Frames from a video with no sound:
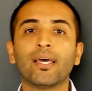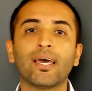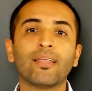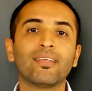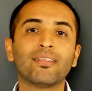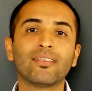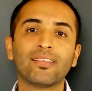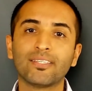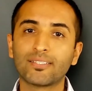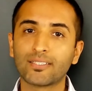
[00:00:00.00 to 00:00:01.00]
And
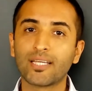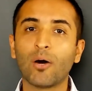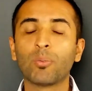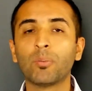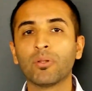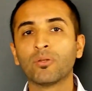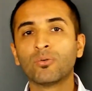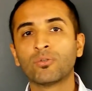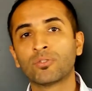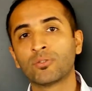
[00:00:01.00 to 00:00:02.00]
then this is how people
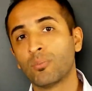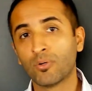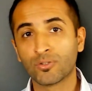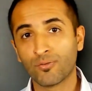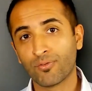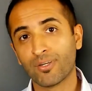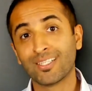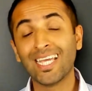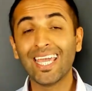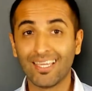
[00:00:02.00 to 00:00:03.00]
lose most of
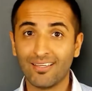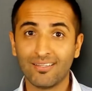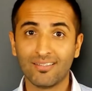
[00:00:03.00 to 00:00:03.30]
their day.